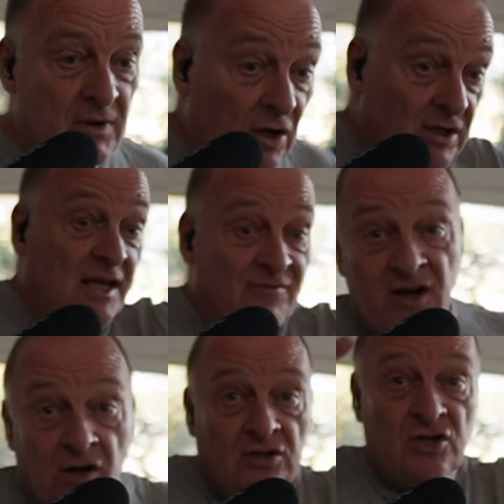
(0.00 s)
because he
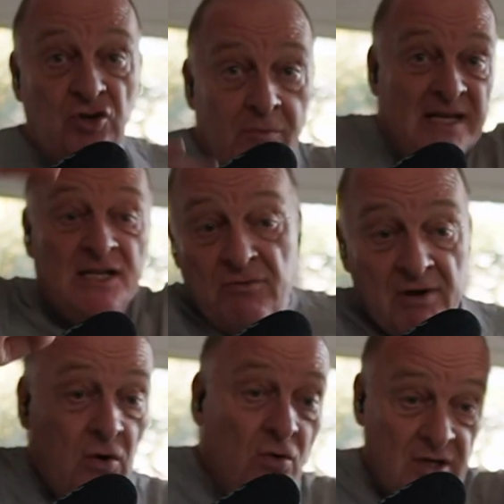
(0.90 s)
forgot to drop it in
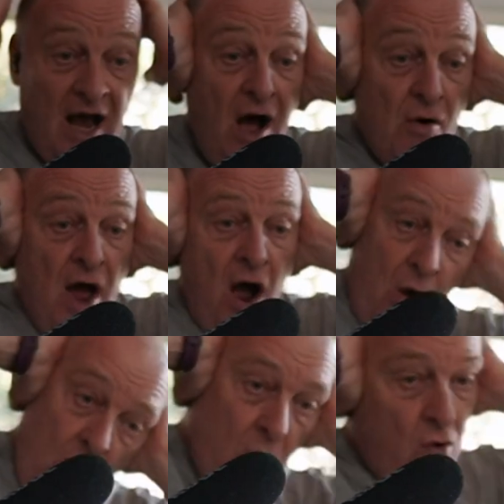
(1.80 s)
to record, oh
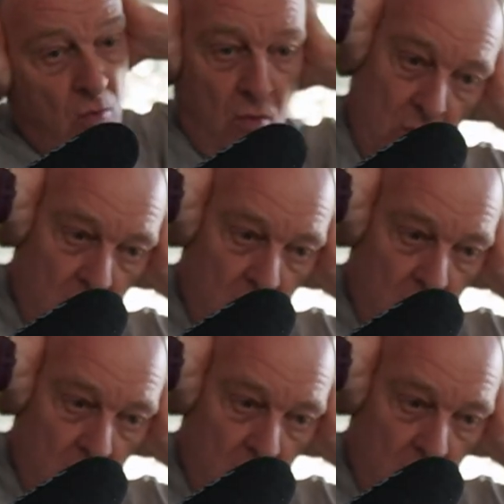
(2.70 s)
no!